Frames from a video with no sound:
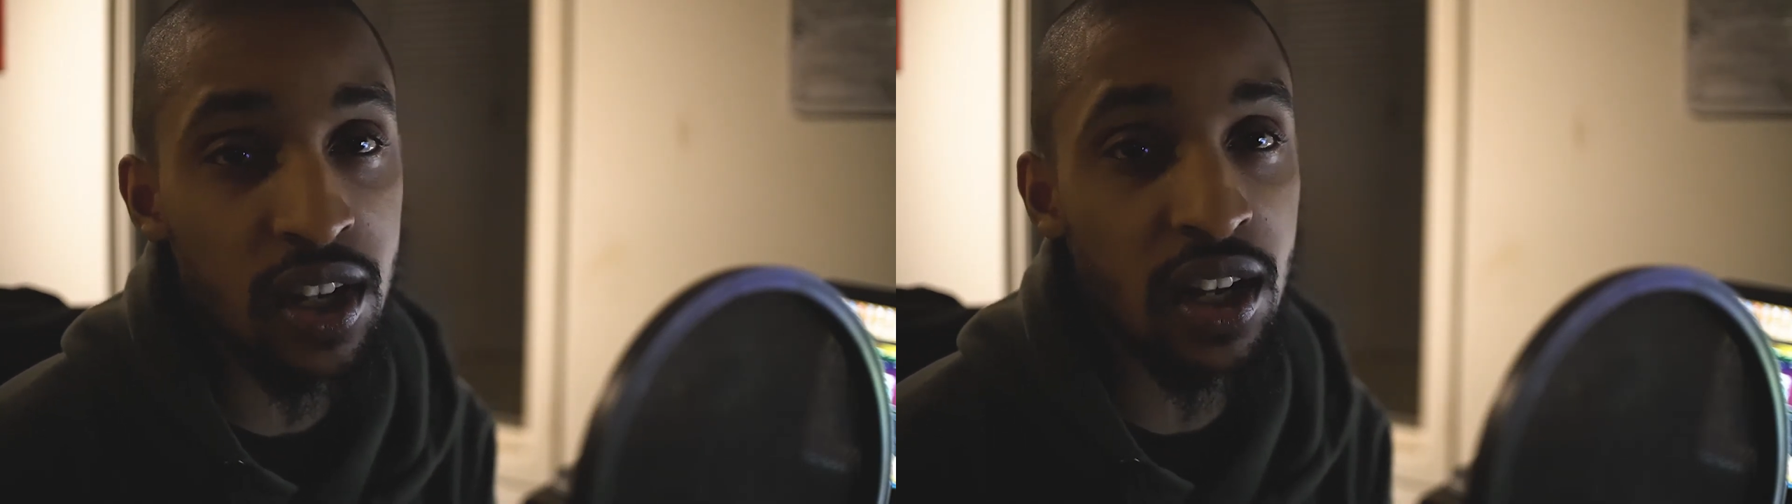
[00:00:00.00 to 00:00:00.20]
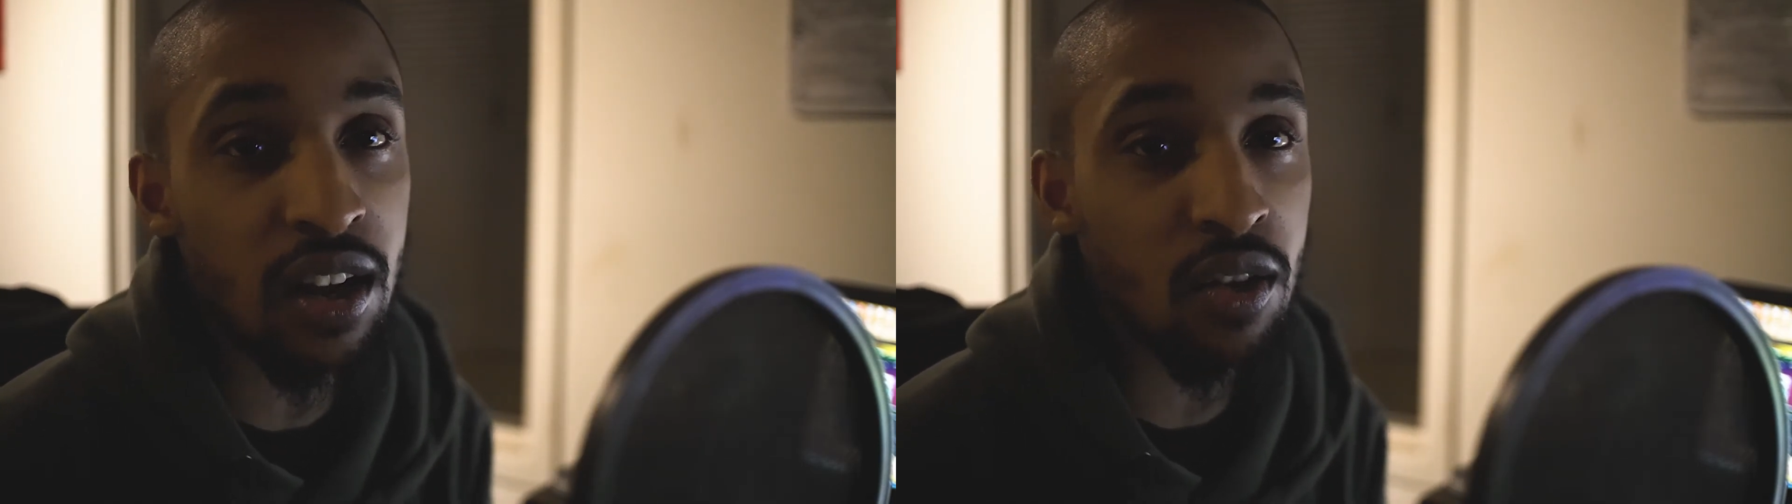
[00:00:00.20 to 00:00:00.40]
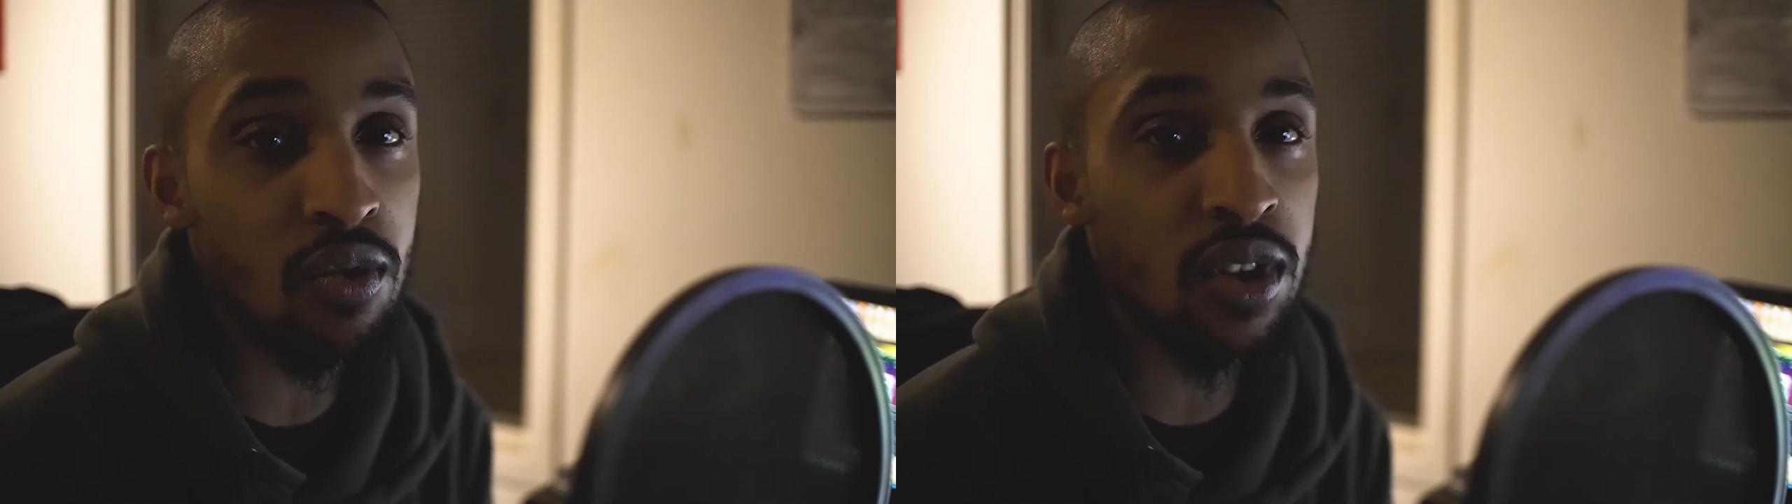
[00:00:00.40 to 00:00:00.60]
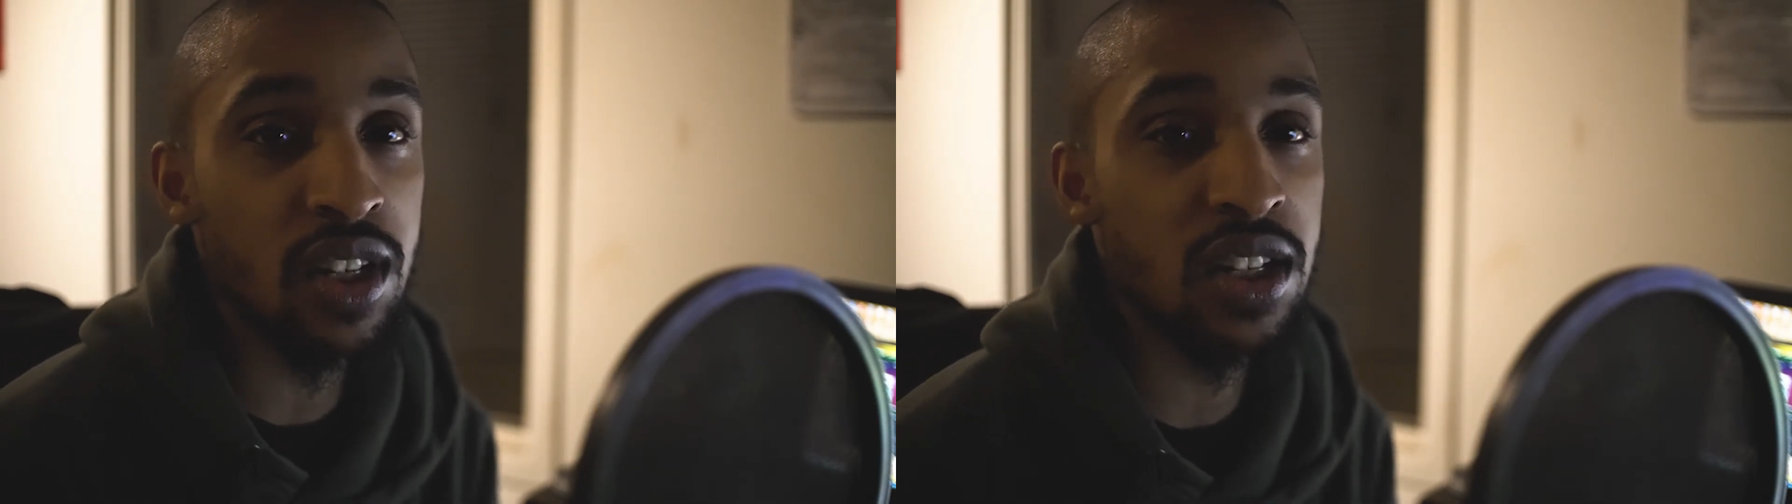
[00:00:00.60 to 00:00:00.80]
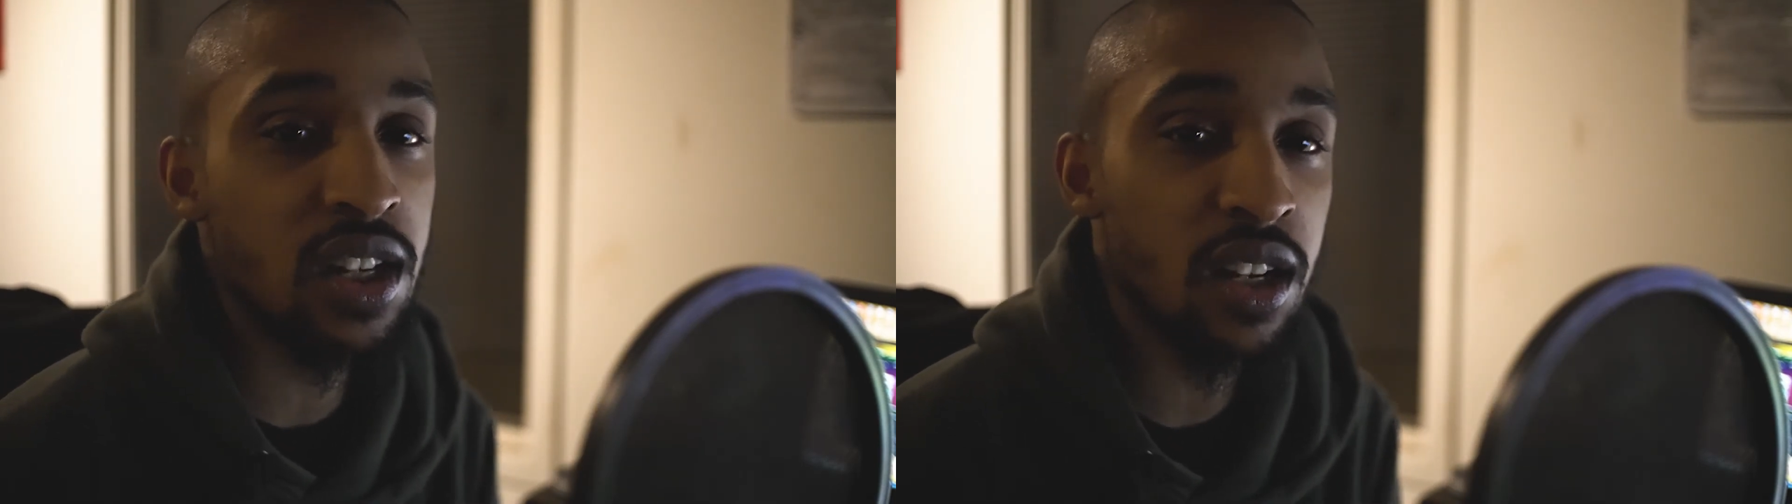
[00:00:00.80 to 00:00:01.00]
and I don't want to
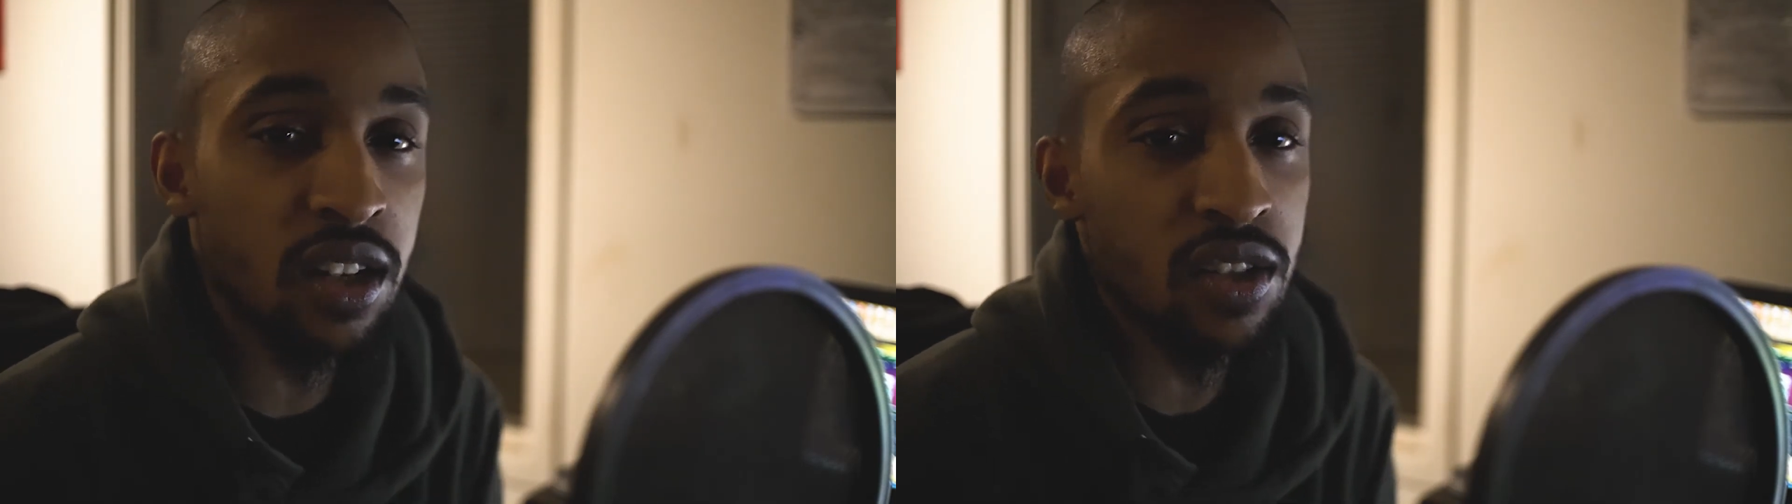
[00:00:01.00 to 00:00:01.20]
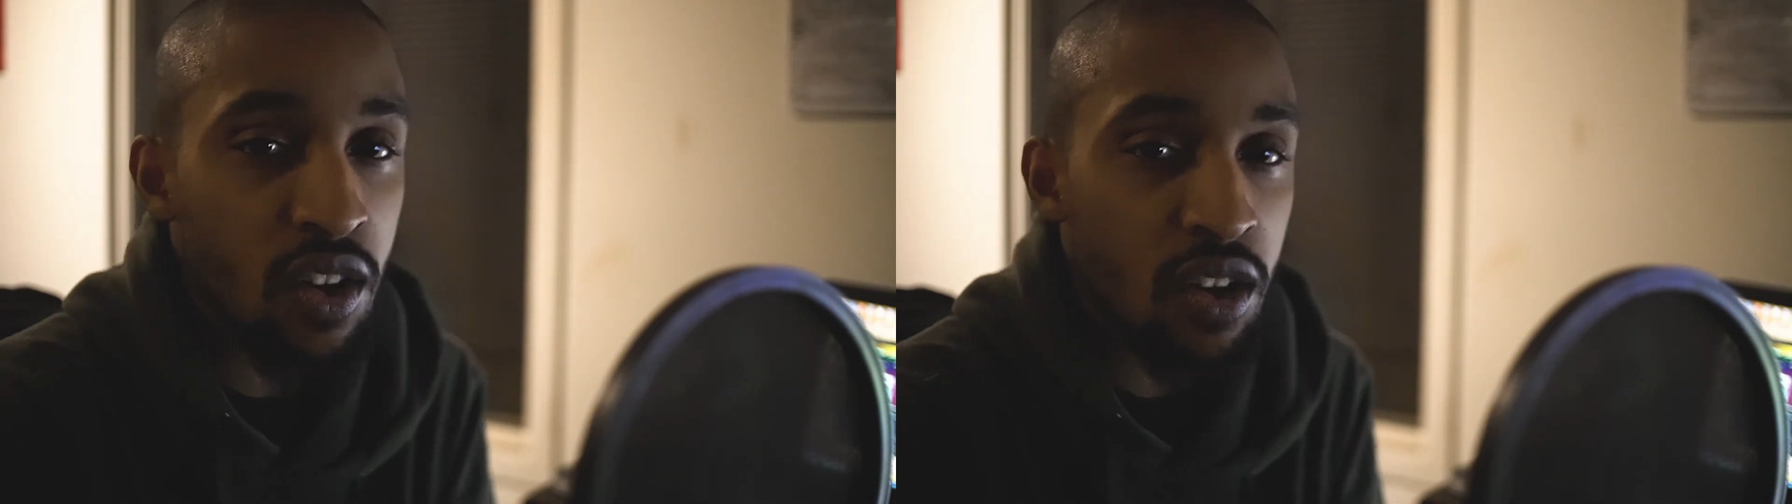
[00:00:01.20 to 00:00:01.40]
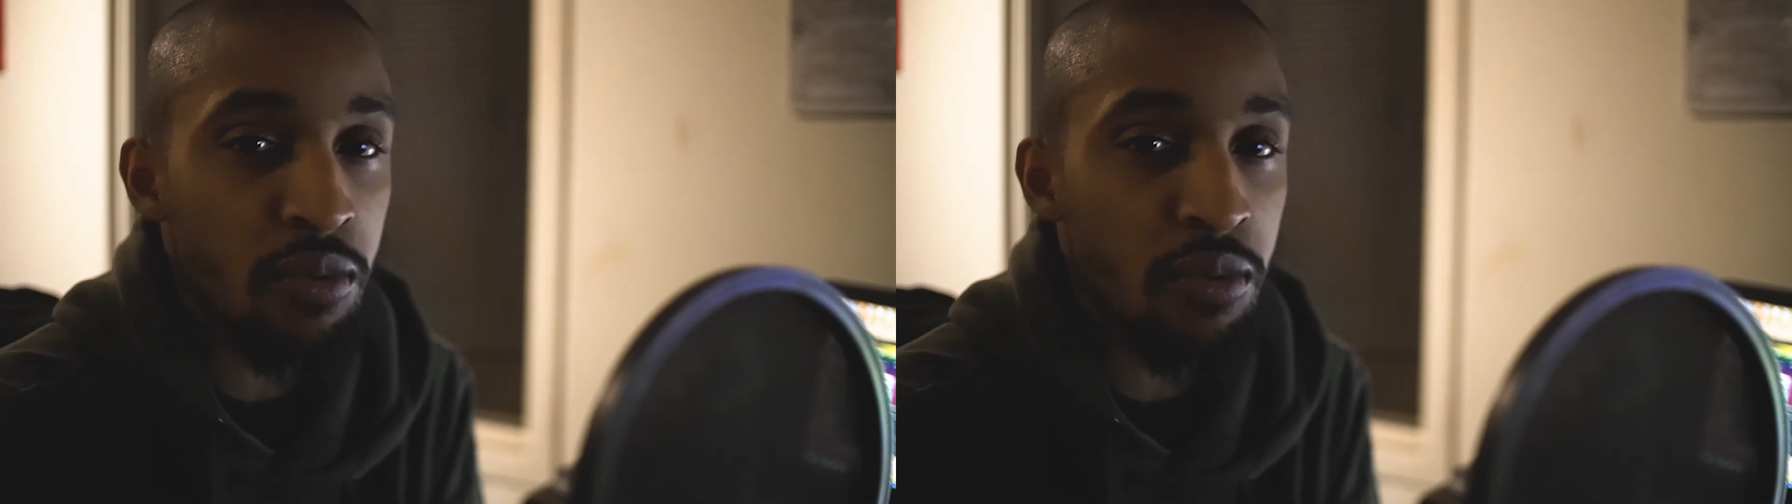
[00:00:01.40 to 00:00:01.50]
sit here and talk